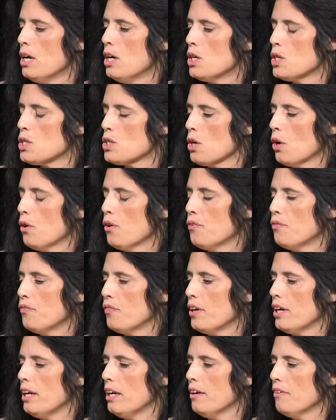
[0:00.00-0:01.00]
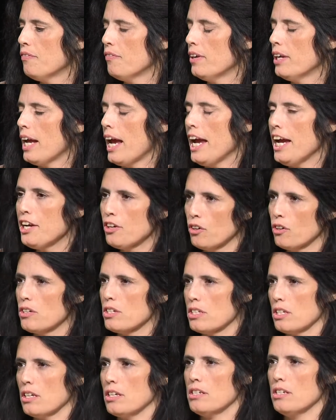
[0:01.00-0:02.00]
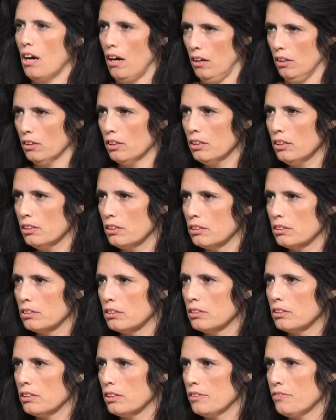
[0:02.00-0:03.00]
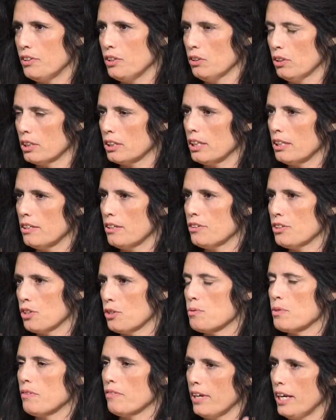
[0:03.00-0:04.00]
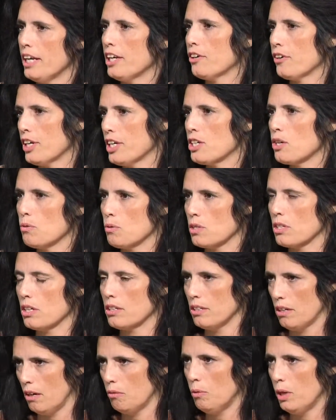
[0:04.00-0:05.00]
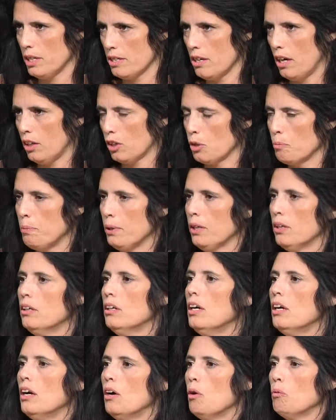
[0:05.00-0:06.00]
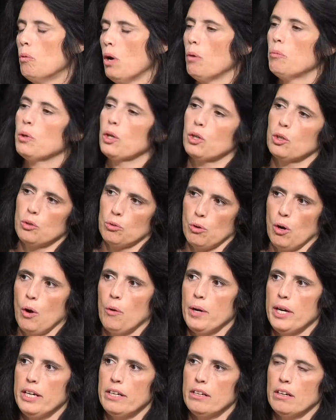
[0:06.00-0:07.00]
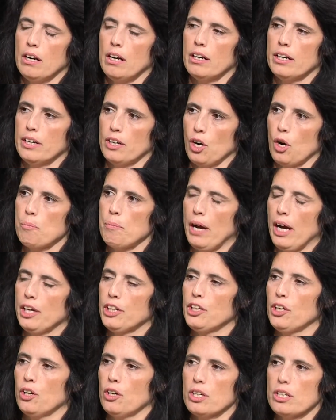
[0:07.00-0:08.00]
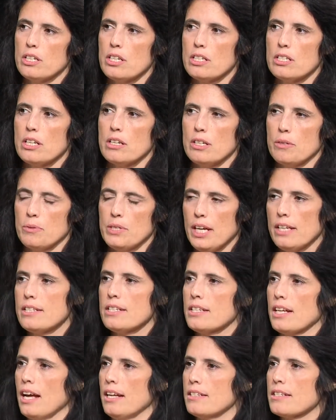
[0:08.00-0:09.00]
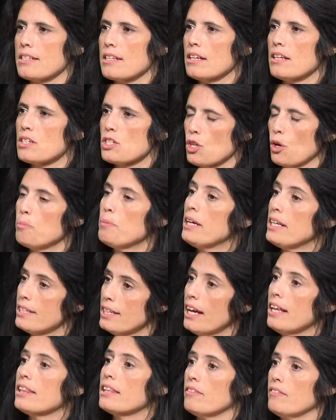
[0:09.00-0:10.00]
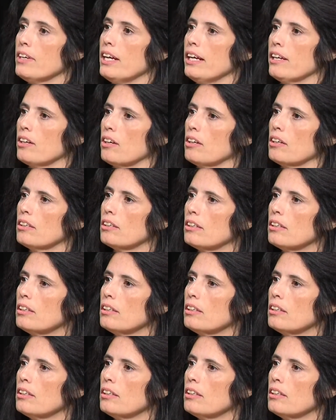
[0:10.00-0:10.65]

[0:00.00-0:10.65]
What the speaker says: So if an acre is $1, if you looked at it in terms of an acre equals a $1 bill, what we're growing on in our backyard is 10 cents. So it'd be a tenth of an acre.